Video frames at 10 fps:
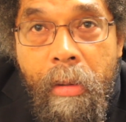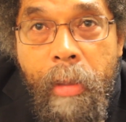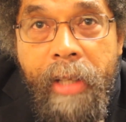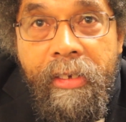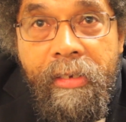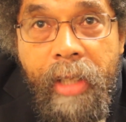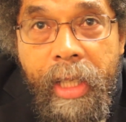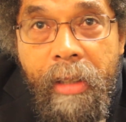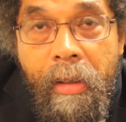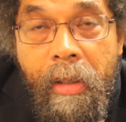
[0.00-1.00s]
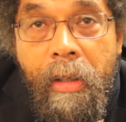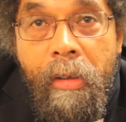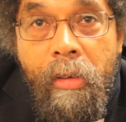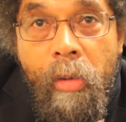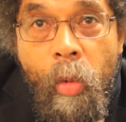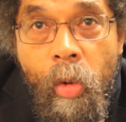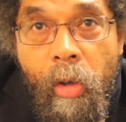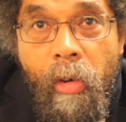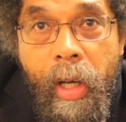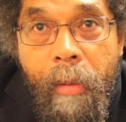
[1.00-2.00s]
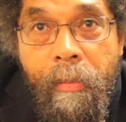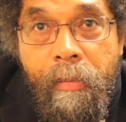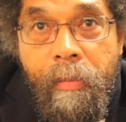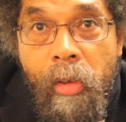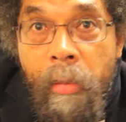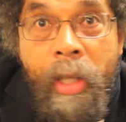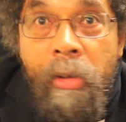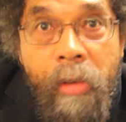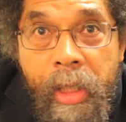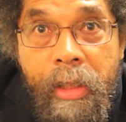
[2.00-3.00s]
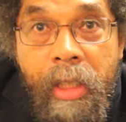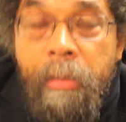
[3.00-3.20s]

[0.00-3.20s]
By the state, it's a war crime. No matter who it is.